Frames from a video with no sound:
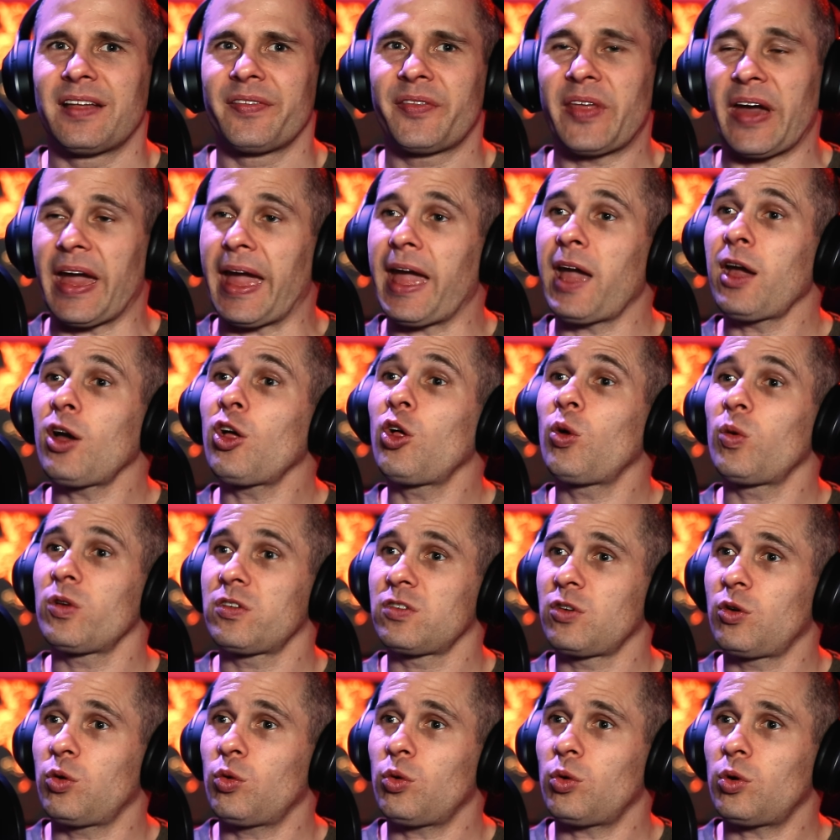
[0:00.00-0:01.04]
the angle
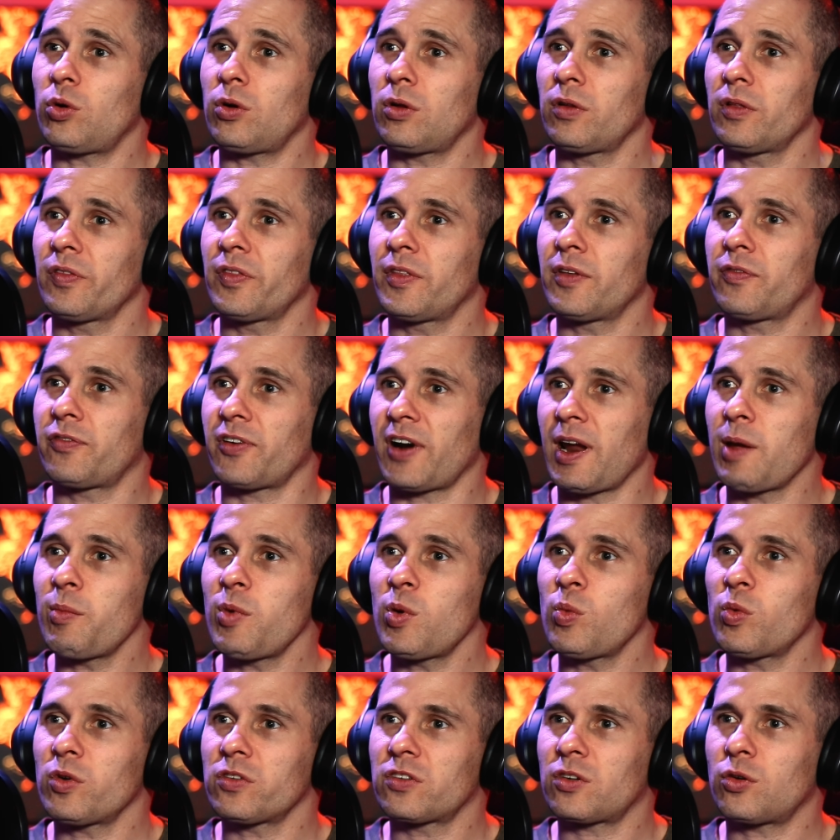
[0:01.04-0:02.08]
was cool. The
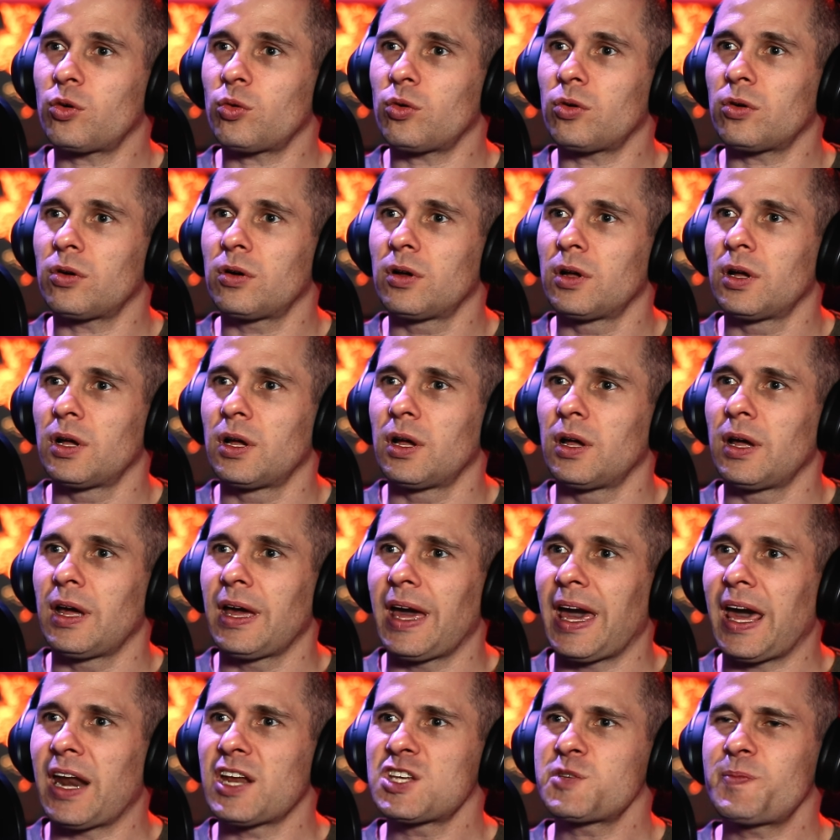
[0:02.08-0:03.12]
framing was cool.
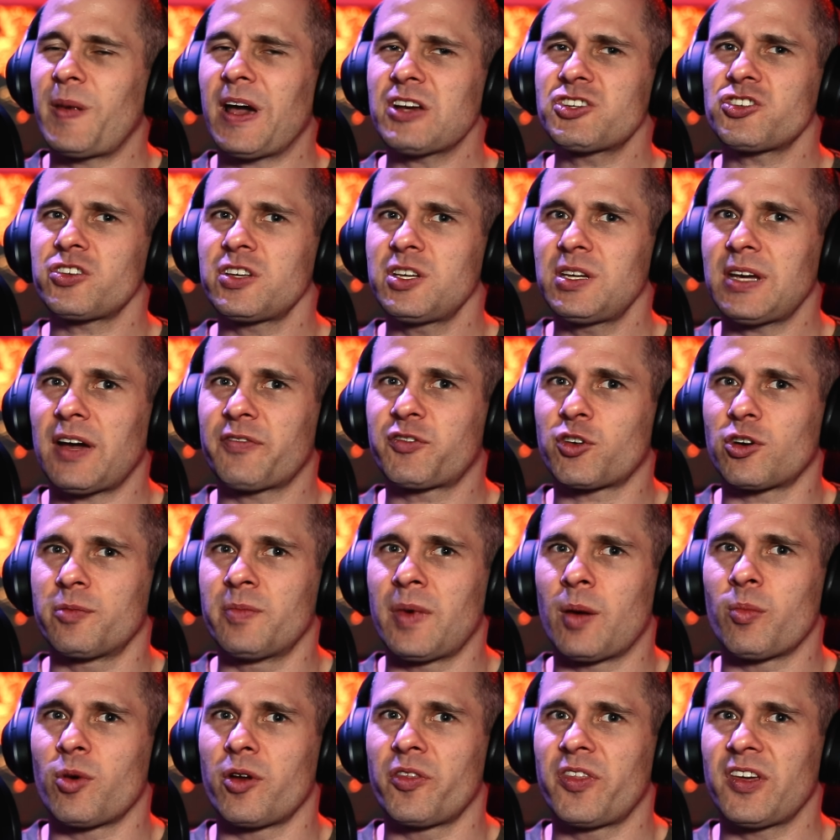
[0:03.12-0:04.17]
And especially you have to
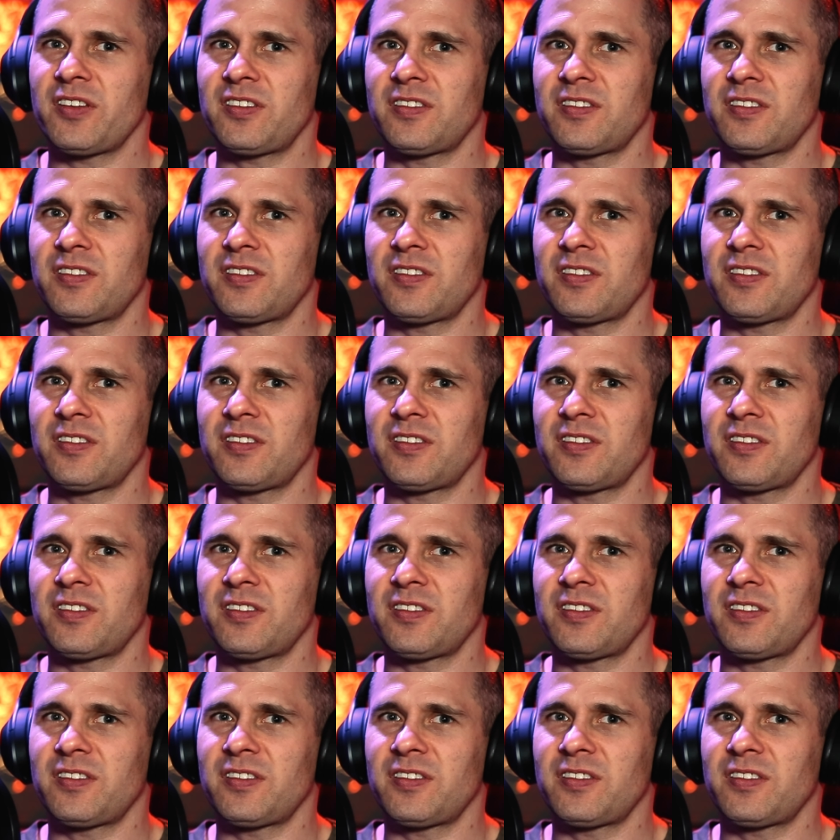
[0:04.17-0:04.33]
remember